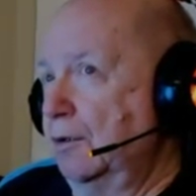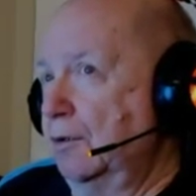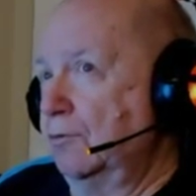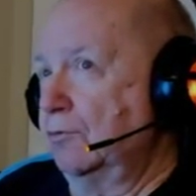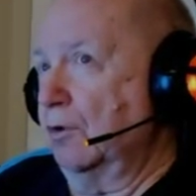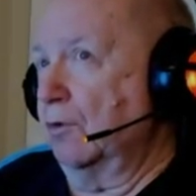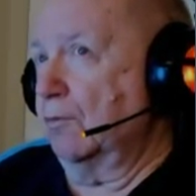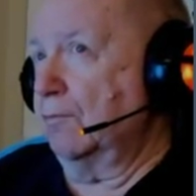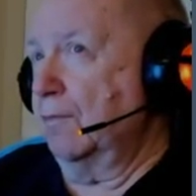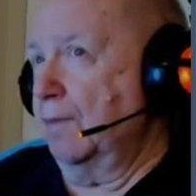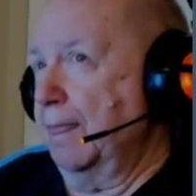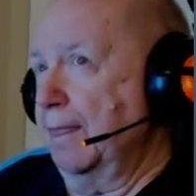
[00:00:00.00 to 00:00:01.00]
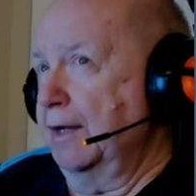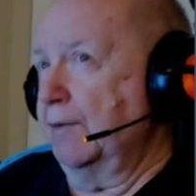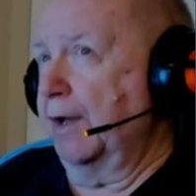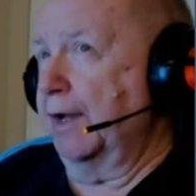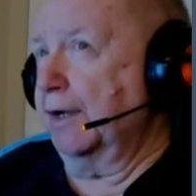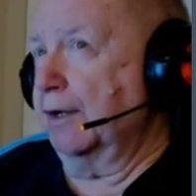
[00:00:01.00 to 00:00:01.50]
so,
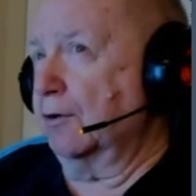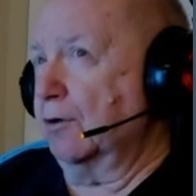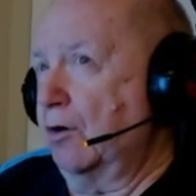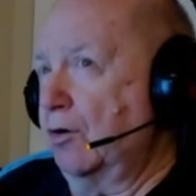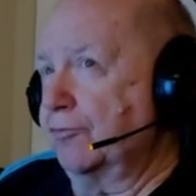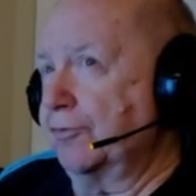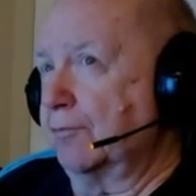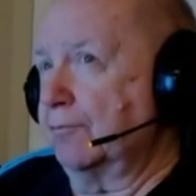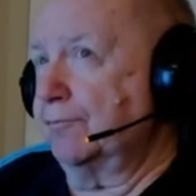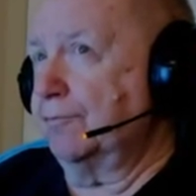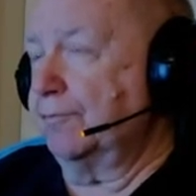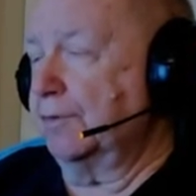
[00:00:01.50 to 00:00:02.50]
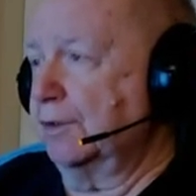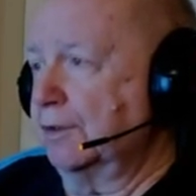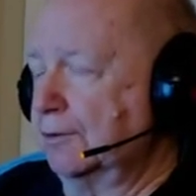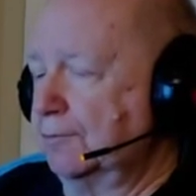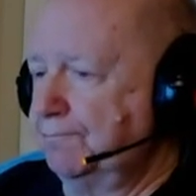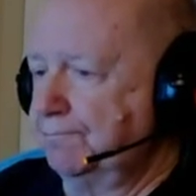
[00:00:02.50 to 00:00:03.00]
anyway, I got a call from.
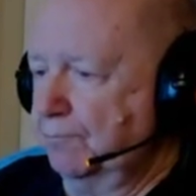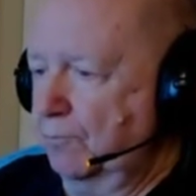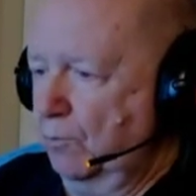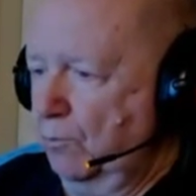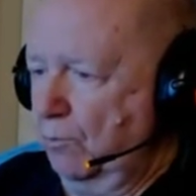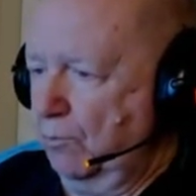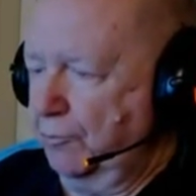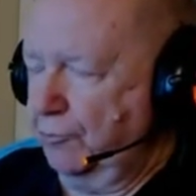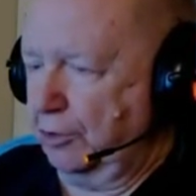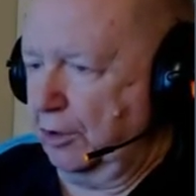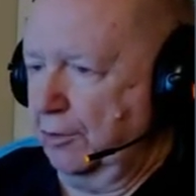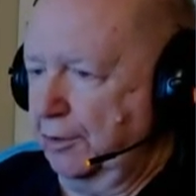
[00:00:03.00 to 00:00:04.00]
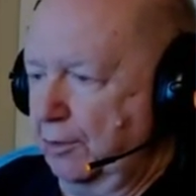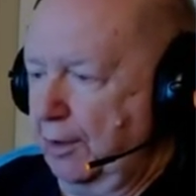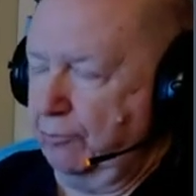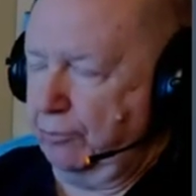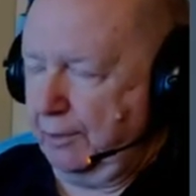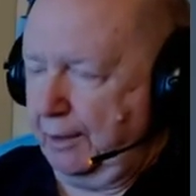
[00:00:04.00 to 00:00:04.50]
Uh, security, uh,
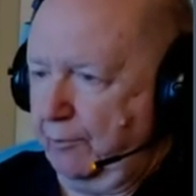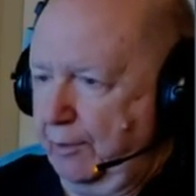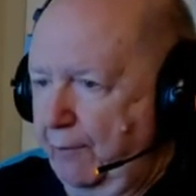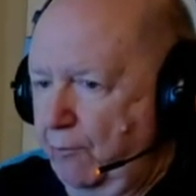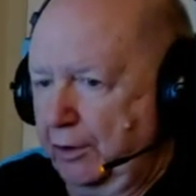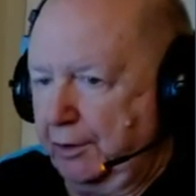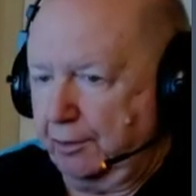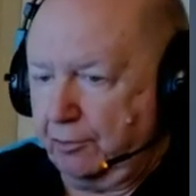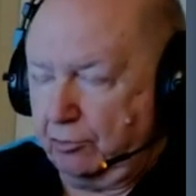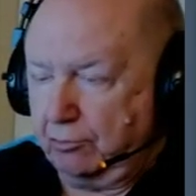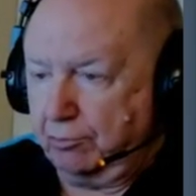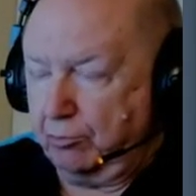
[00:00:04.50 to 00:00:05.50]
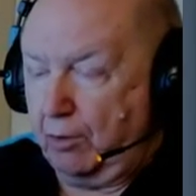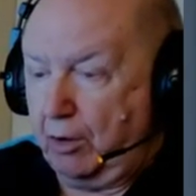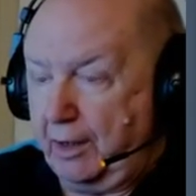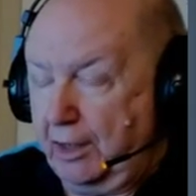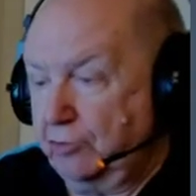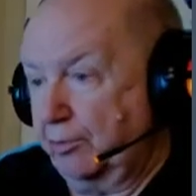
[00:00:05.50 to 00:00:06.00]
like when I worked at this small
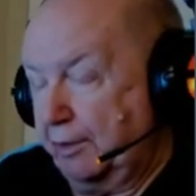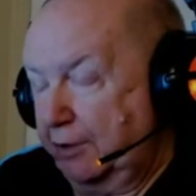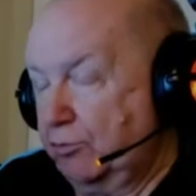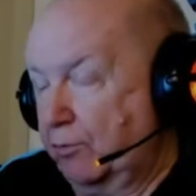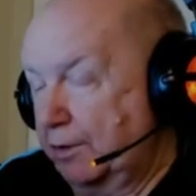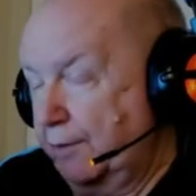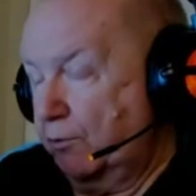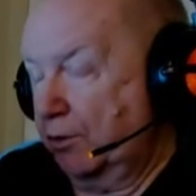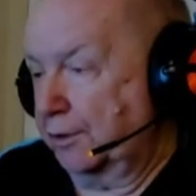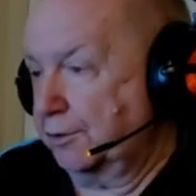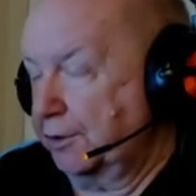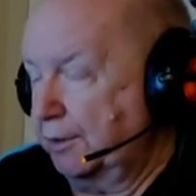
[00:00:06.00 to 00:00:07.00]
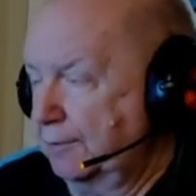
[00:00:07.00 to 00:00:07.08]
hospital, that's where I worked, you know.